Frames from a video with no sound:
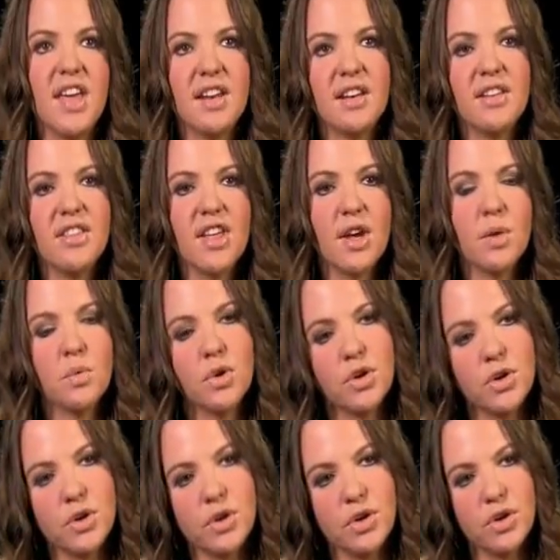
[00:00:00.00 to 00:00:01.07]
Then there
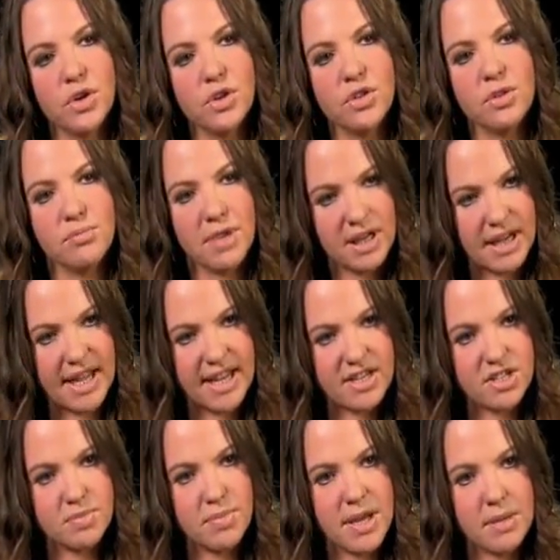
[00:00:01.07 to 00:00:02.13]
were the middle-aged